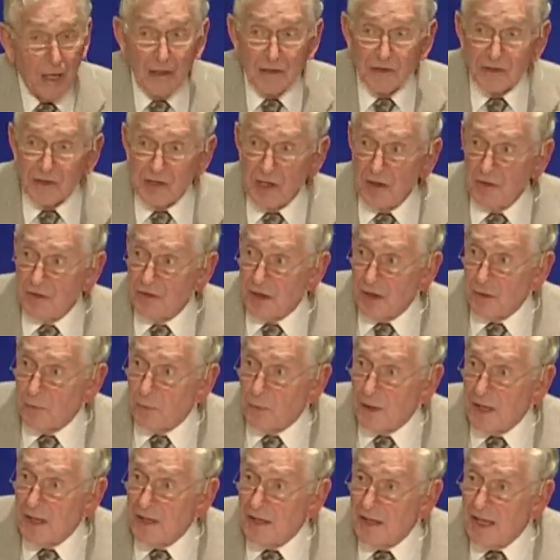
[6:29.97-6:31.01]
so that
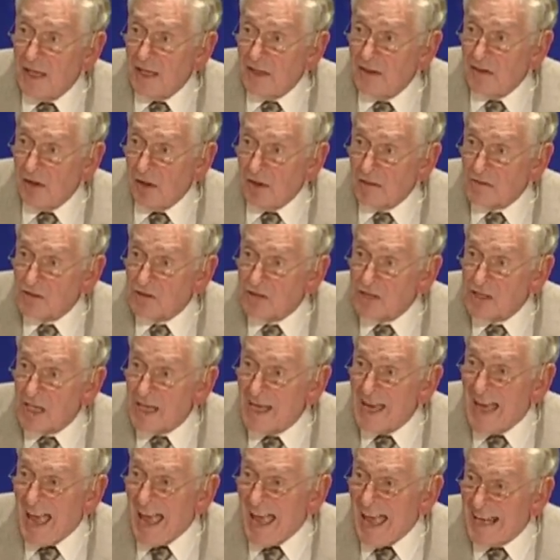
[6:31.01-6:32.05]
we need not
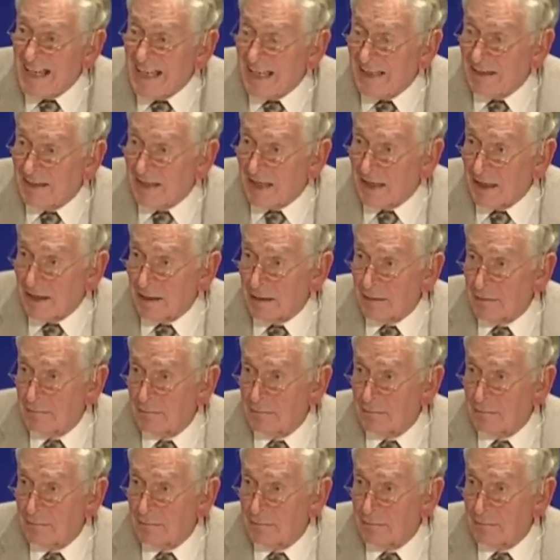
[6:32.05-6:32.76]
say anything.